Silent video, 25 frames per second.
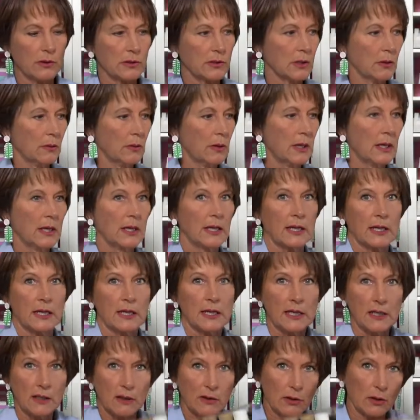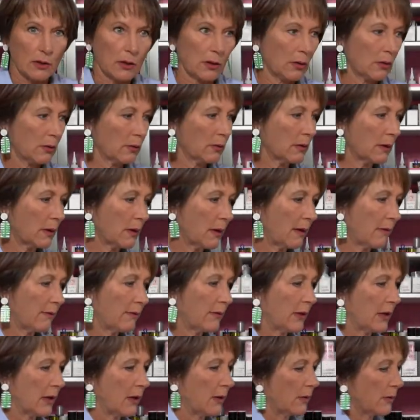So either
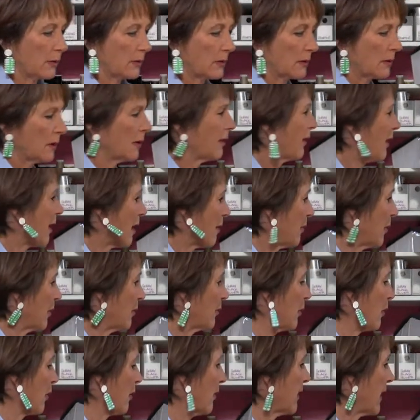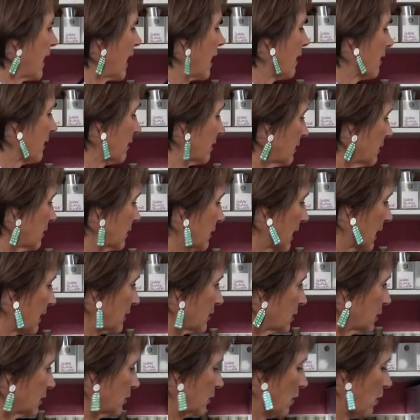of those. There are a couple more that
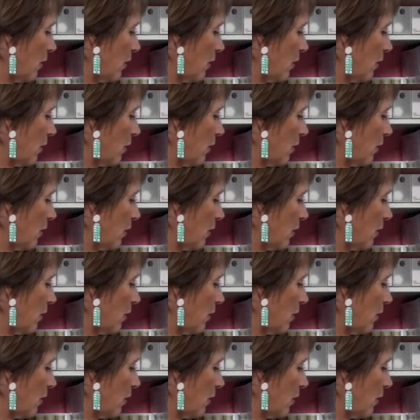that do